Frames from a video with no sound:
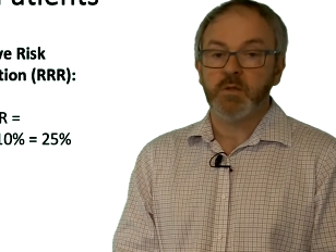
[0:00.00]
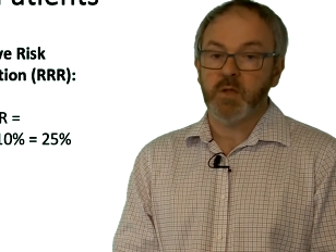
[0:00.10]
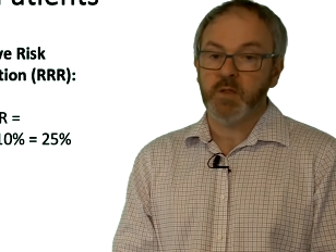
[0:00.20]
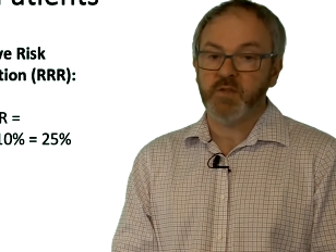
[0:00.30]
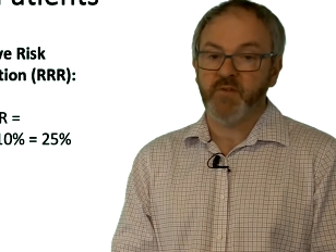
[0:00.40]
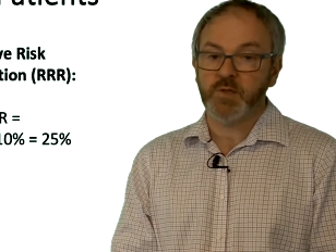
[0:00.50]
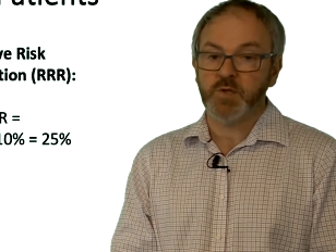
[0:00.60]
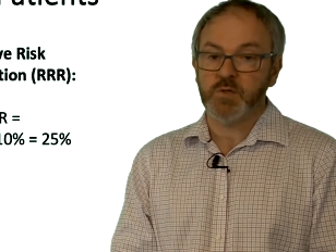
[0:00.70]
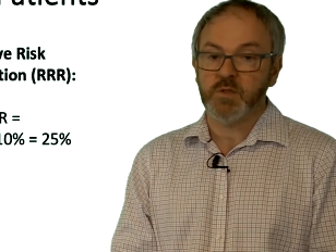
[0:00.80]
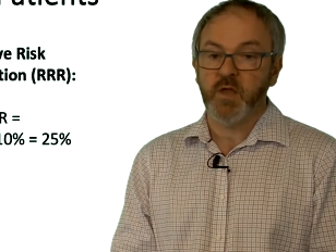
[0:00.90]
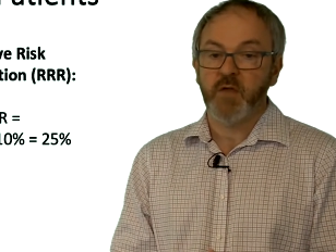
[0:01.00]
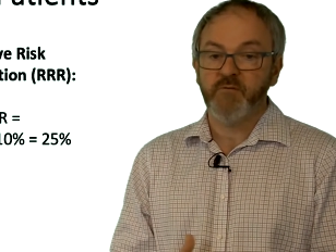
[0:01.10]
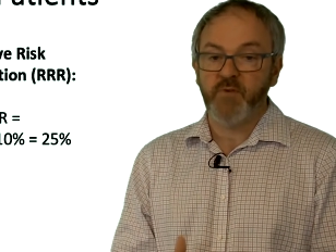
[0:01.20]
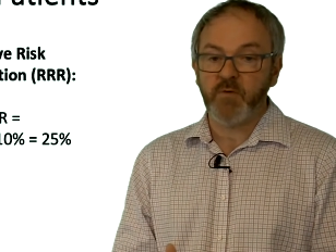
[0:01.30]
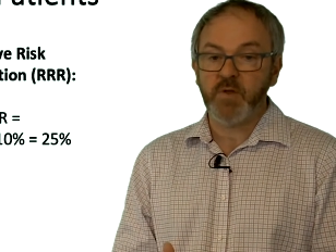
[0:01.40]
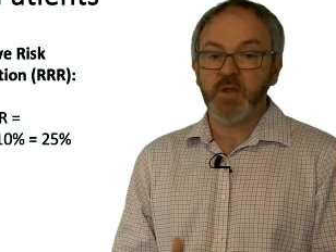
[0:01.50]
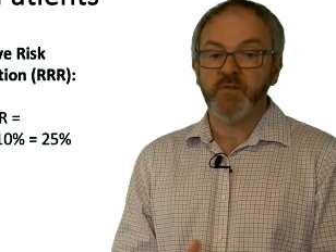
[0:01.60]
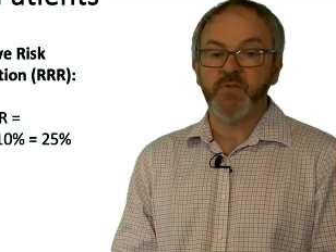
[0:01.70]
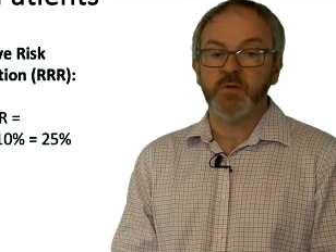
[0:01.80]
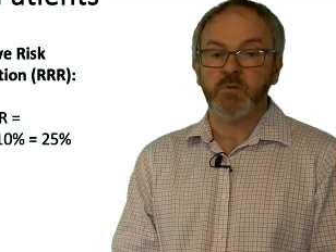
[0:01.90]
interventions, very
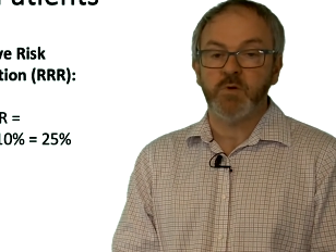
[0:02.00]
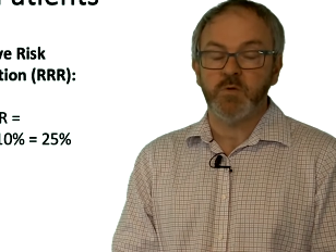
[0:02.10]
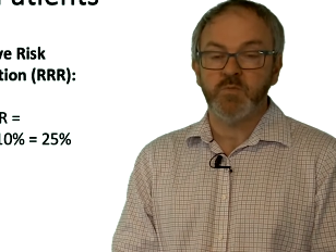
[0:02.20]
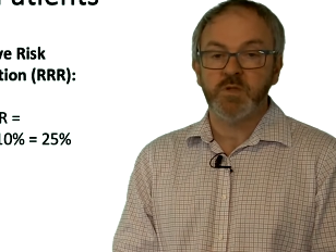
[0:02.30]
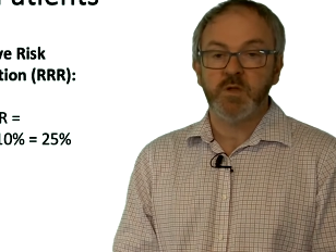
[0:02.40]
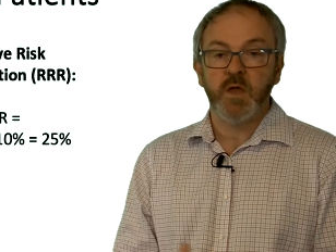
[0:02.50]
different groups,